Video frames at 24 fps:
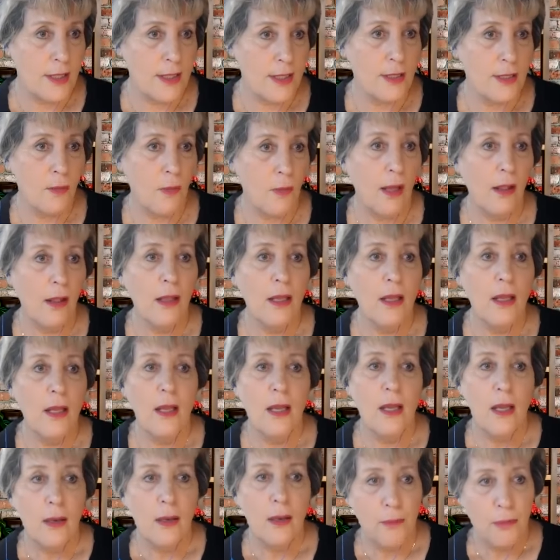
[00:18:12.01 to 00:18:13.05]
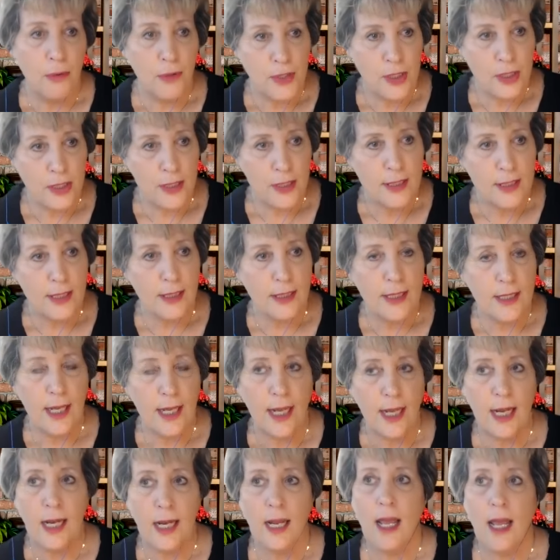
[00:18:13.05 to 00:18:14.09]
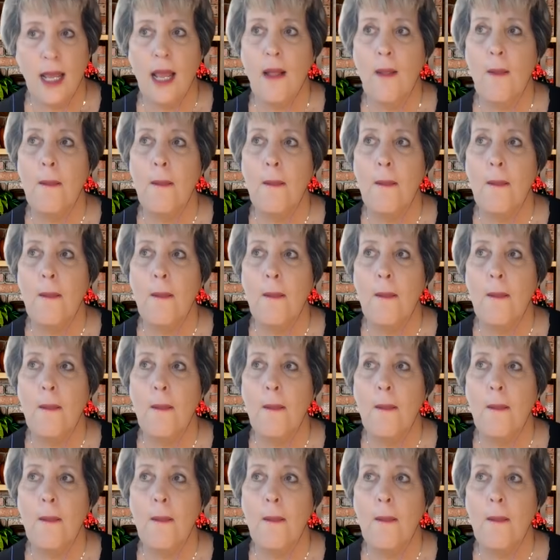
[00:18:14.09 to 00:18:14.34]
as well. Push the dictate